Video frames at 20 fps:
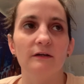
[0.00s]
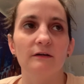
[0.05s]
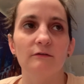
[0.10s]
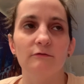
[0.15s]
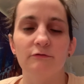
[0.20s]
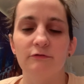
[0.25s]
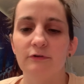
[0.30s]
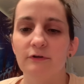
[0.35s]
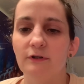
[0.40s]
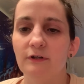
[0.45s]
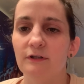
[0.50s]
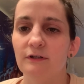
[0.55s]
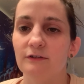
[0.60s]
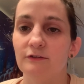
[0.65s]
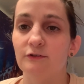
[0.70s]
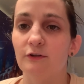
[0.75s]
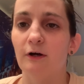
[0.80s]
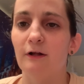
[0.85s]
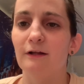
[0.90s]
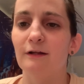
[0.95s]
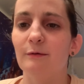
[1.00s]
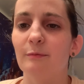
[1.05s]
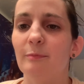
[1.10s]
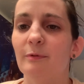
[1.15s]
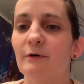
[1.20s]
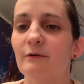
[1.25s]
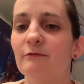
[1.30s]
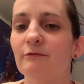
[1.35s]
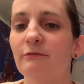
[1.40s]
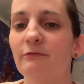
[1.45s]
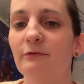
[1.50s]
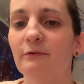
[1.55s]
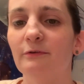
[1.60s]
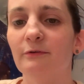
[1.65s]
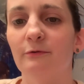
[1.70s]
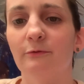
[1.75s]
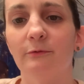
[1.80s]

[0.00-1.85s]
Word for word: of dollop of